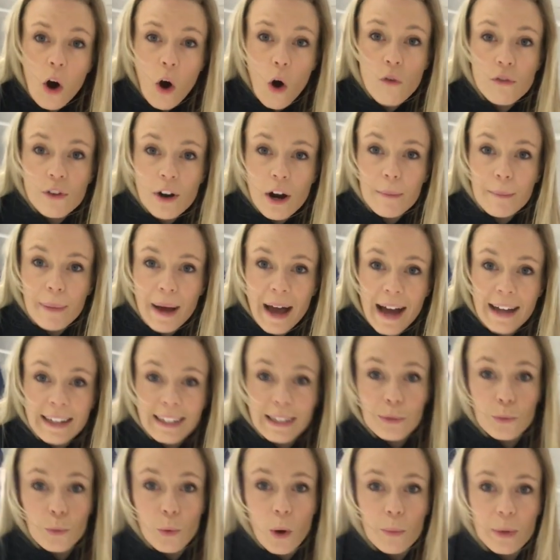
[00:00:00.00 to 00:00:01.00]
over our
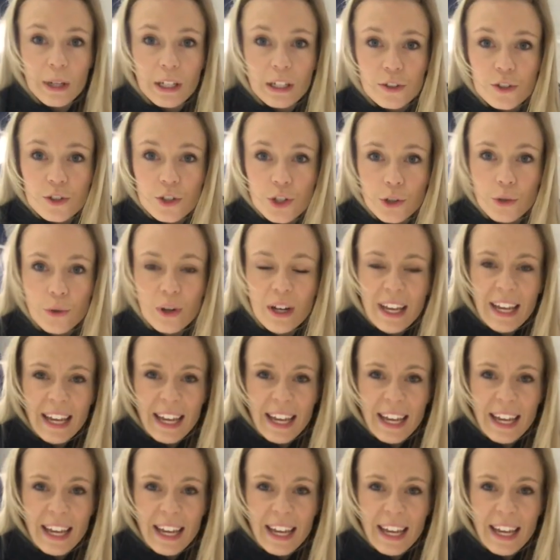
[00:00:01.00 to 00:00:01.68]
body, what we can do